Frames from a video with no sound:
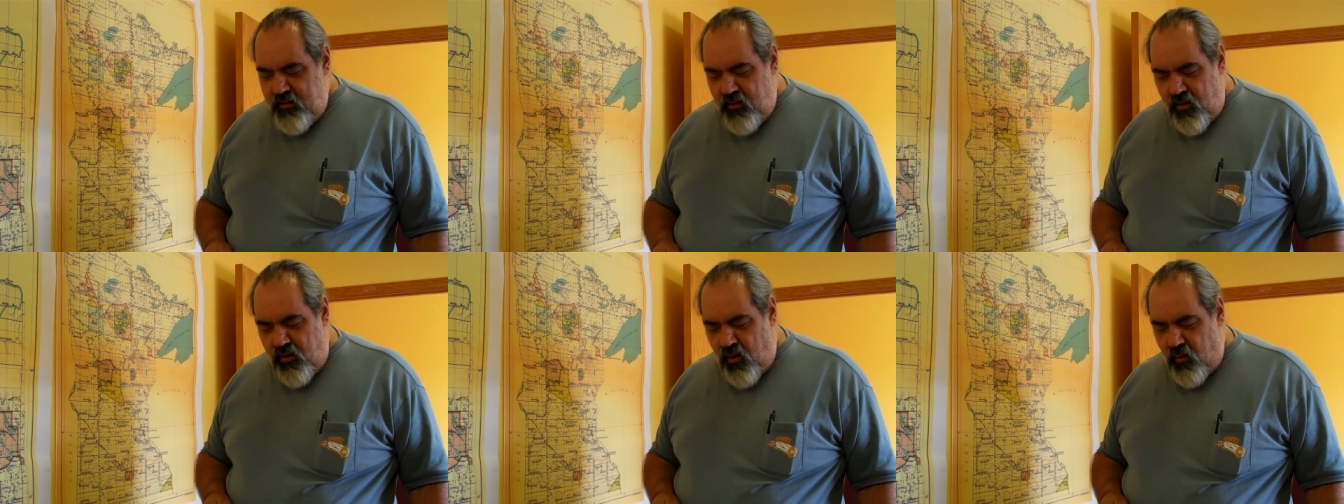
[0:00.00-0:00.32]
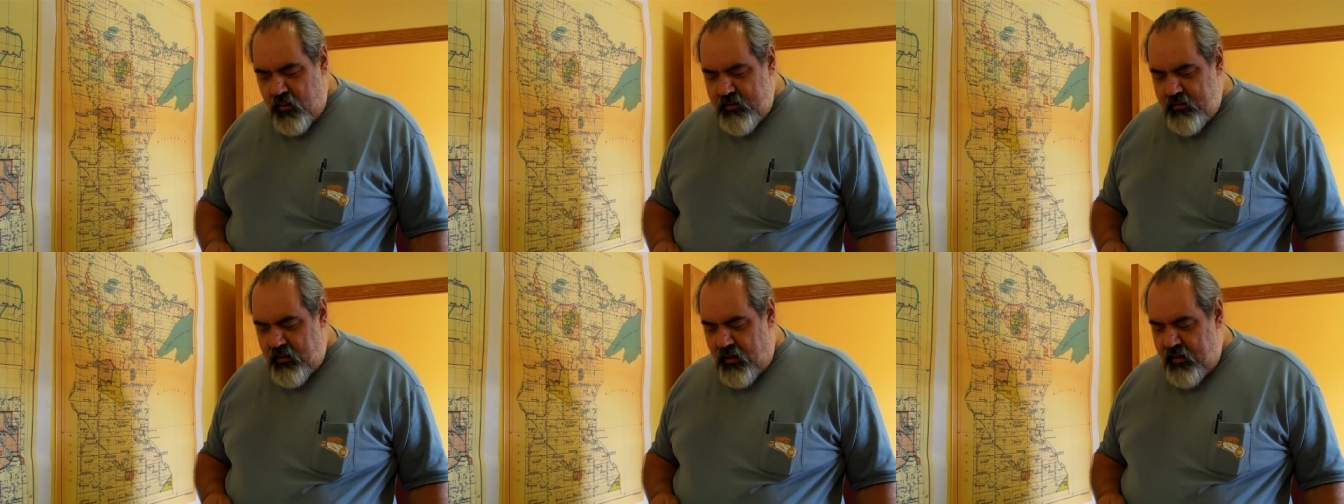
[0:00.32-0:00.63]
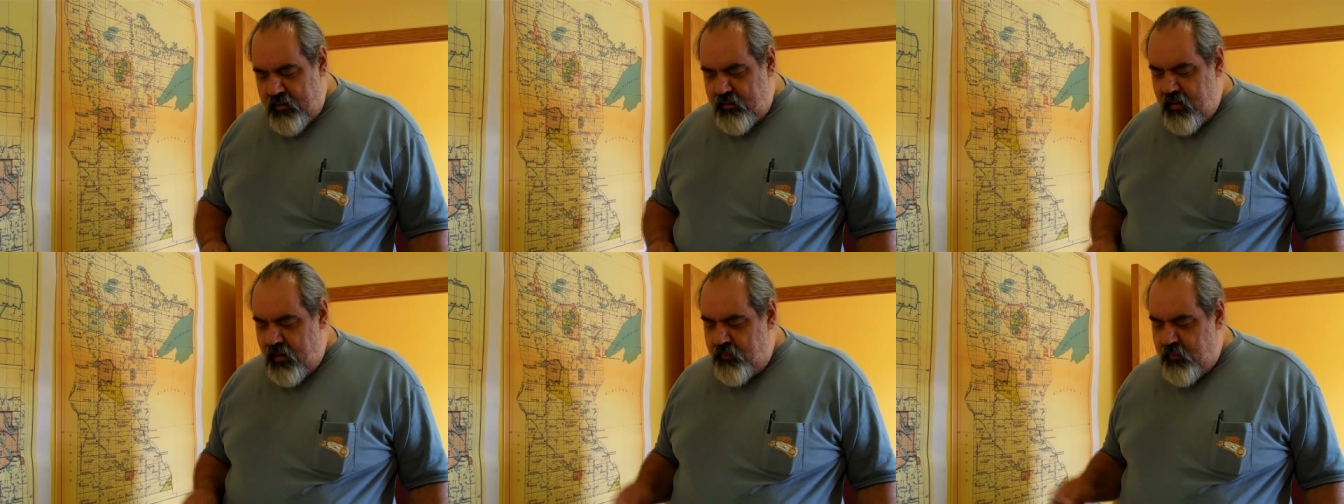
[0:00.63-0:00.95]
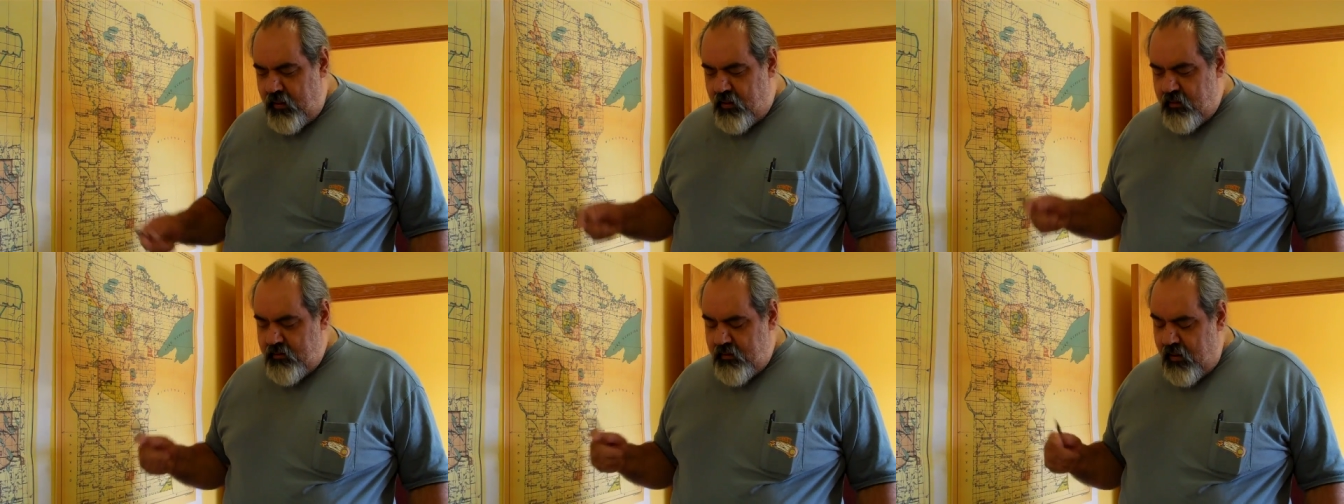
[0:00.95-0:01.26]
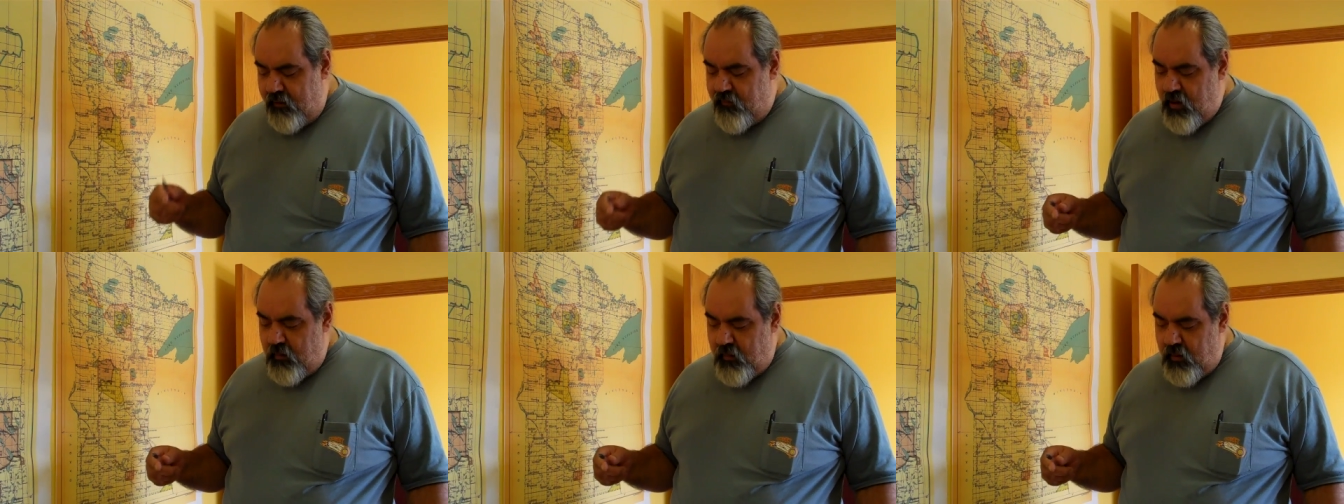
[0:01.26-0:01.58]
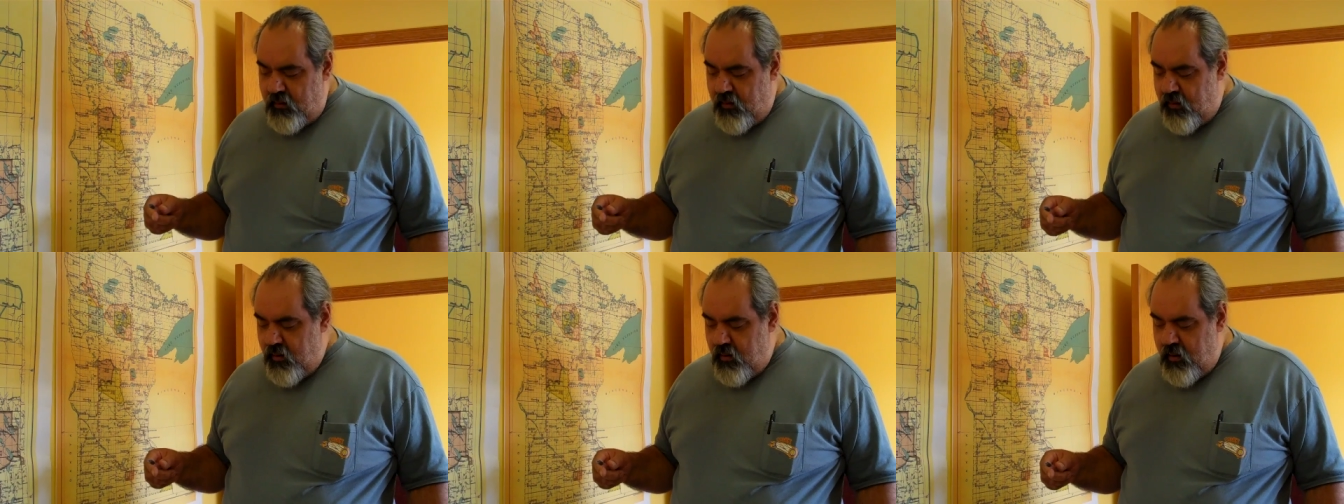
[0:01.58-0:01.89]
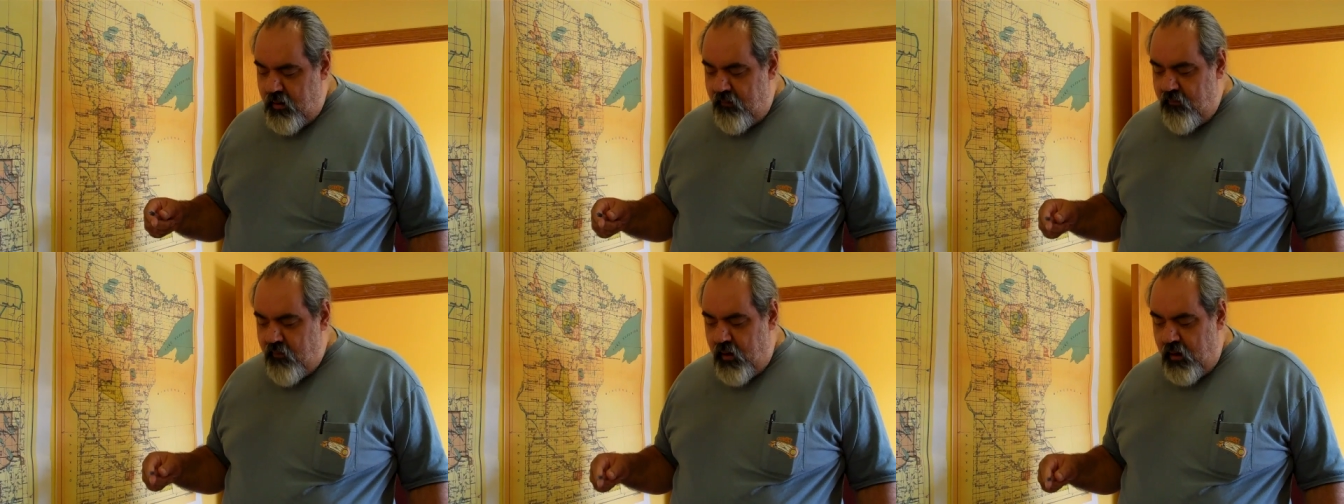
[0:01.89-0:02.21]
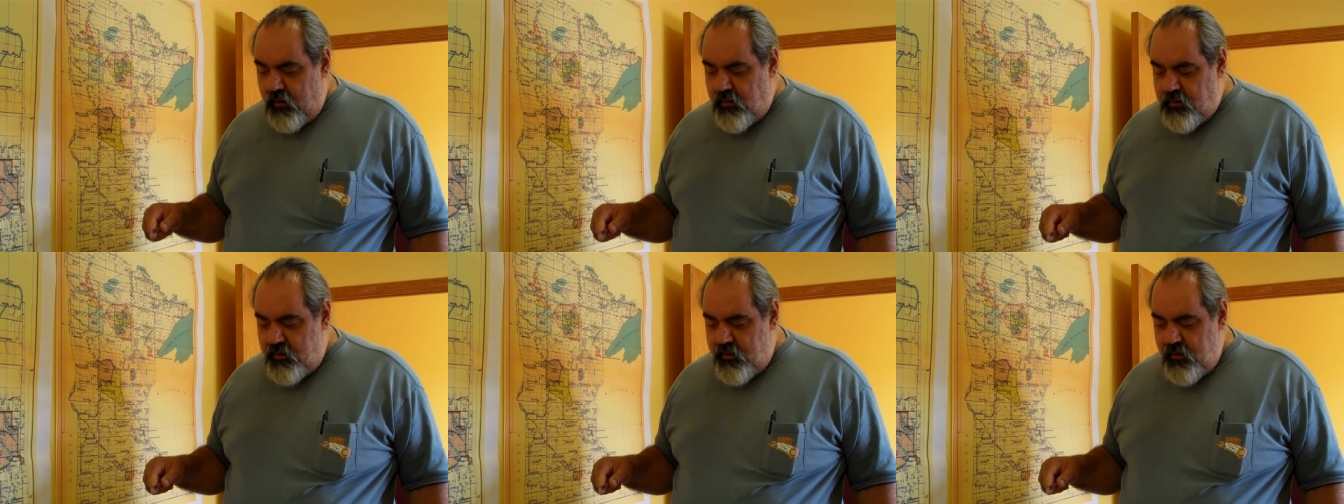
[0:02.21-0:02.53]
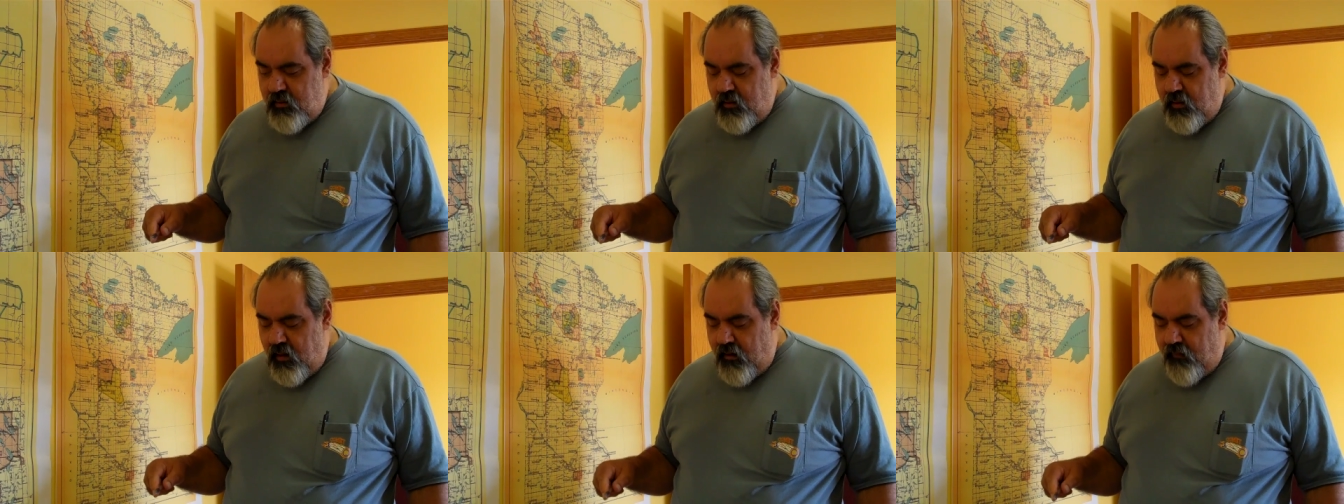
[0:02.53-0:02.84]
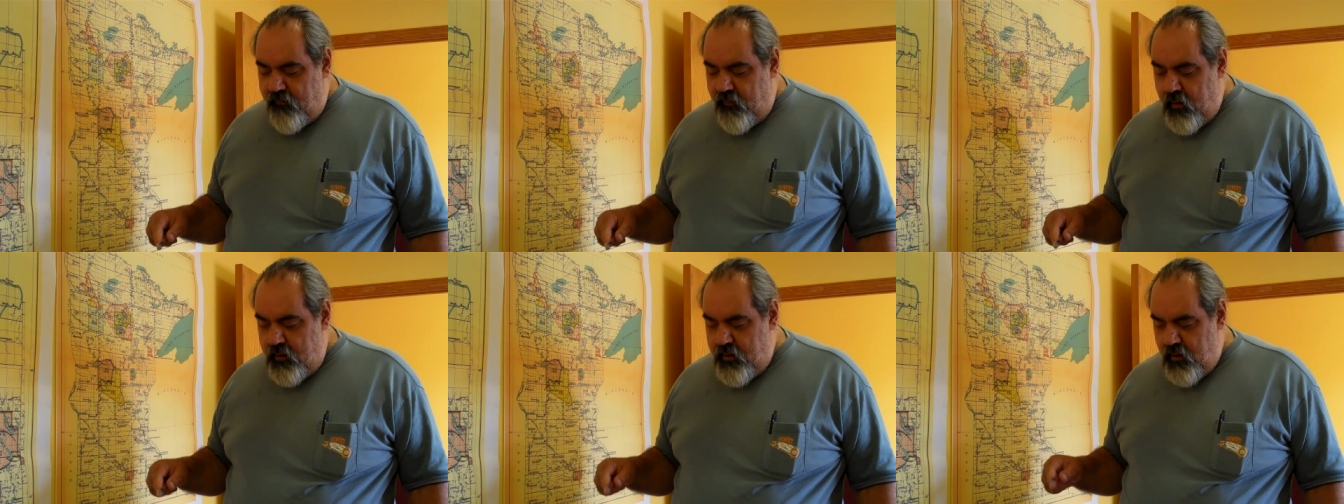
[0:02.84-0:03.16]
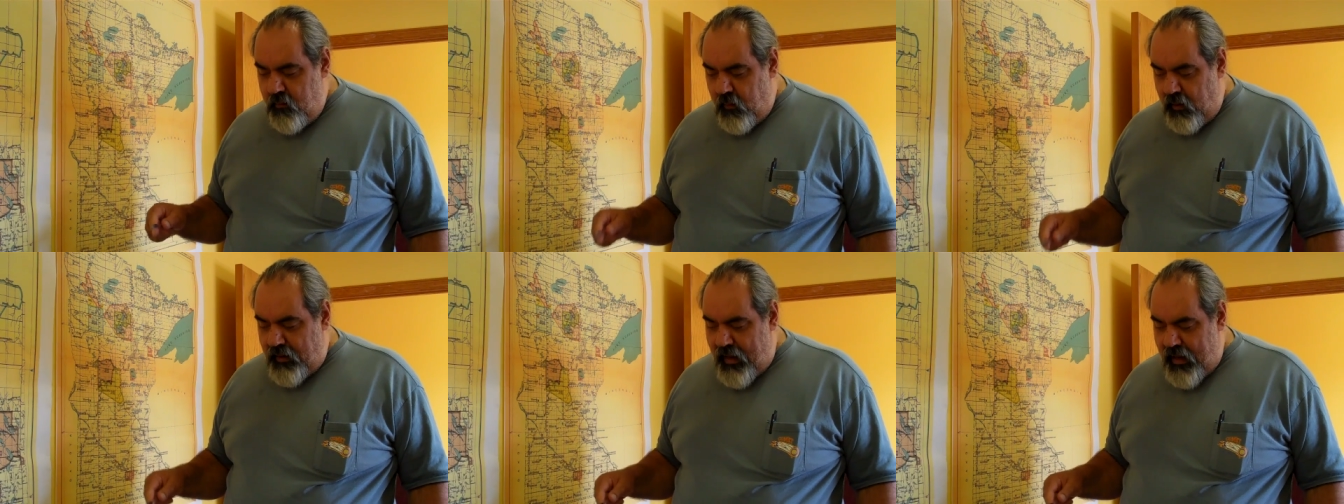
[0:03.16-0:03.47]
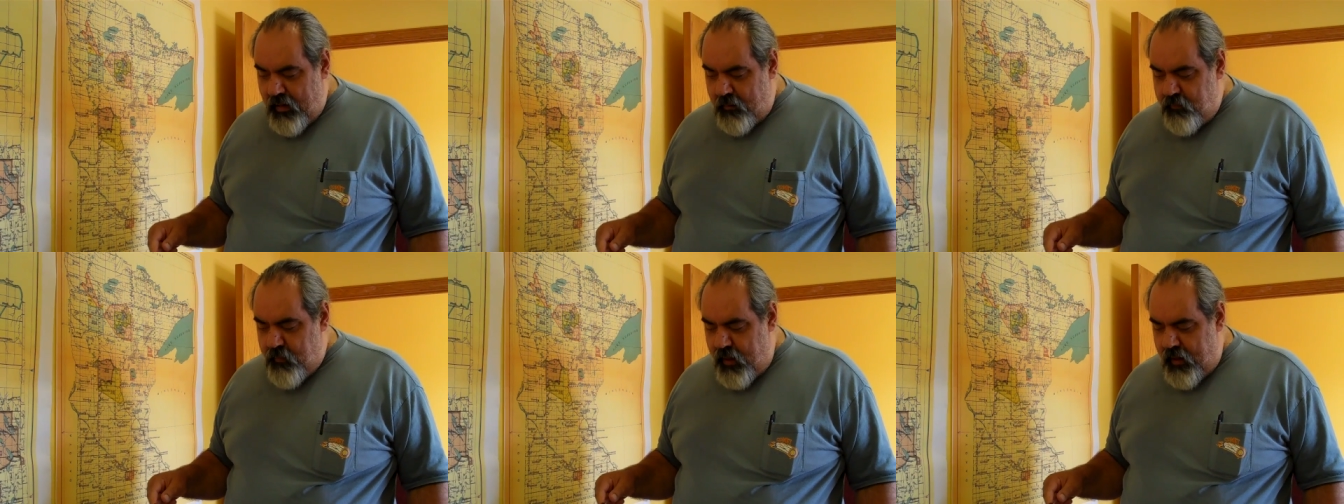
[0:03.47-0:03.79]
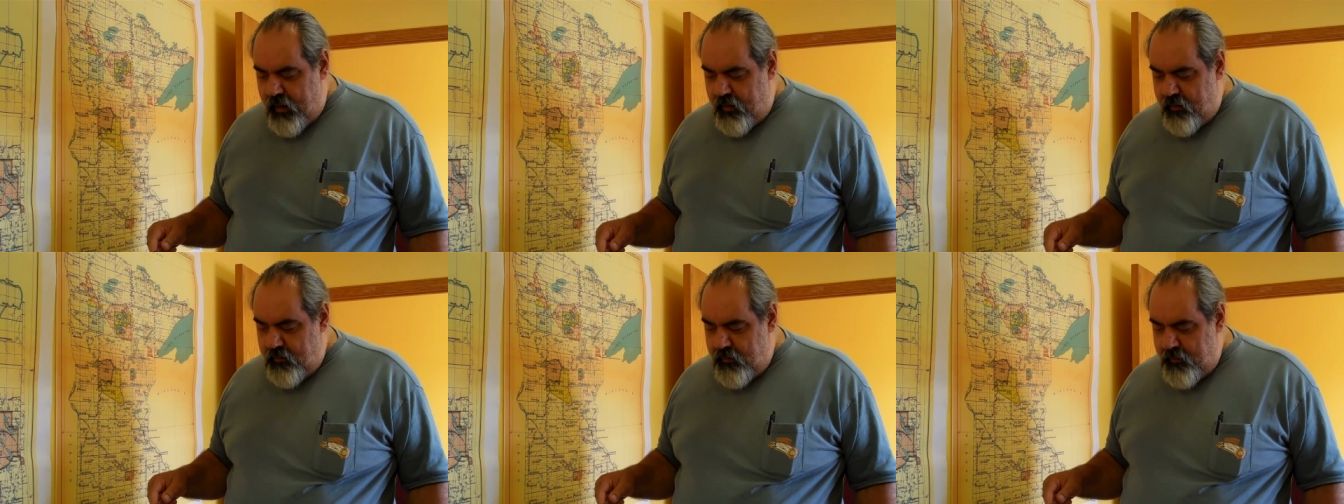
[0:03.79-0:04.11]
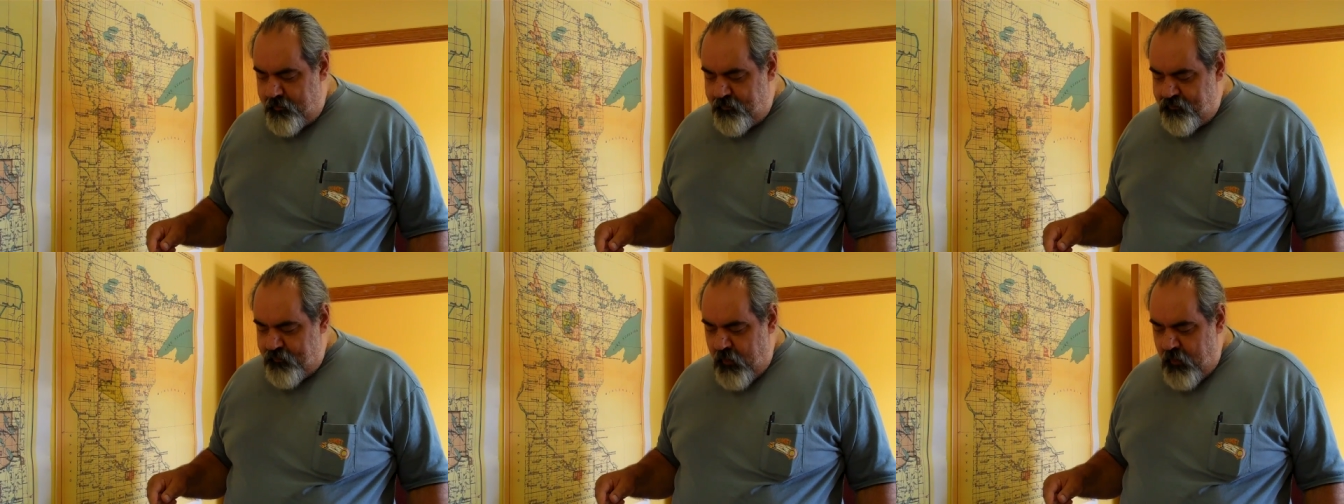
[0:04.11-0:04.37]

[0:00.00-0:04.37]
don't always like that because they've come under the governance of the Mille Lacs Band.